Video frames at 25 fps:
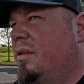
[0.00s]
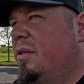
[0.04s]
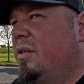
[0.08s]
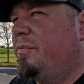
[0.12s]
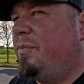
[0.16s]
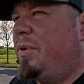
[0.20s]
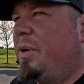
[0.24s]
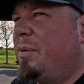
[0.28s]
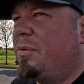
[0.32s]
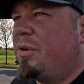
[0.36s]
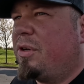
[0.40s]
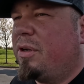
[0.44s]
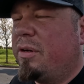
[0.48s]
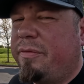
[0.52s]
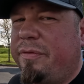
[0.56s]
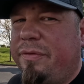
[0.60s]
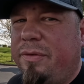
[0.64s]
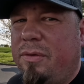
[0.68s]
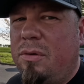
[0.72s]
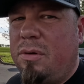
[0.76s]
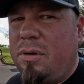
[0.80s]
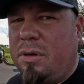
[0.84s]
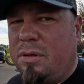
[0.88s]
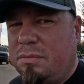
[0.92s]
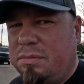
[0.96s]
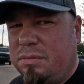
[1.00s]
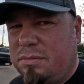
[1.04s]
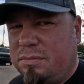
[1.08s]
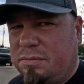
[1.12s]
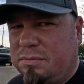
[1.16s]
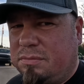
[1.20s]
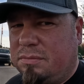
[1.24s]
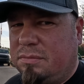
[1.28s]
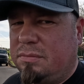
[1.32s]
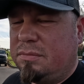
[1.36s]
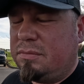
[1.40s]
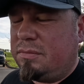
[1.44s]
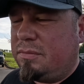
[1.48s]
If people could afford them,
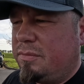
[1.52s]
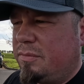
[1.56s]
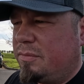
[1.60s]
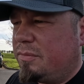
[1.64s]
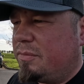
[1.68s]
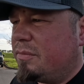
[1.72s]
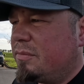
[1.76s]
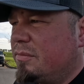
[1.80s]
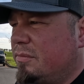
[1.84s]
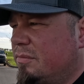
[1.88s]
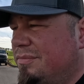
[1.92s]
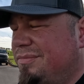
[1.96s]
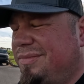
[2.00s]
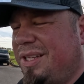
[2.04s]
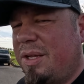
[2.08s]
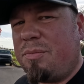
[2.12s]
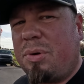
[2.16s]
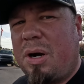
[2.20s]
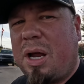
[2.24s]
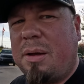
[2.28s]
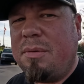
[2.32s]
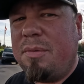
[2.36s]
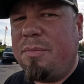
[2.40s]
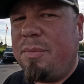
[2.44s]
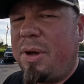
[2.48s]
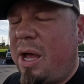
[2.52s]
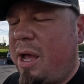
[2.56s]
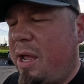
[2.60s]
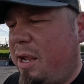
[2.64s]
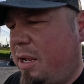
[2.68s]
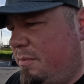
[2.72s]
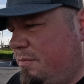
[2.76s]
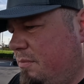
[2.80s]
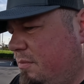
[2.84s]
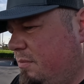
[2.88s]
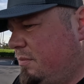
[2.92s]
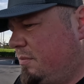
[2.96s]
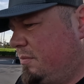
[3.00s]
they'd probably buy
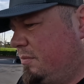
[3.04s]
them.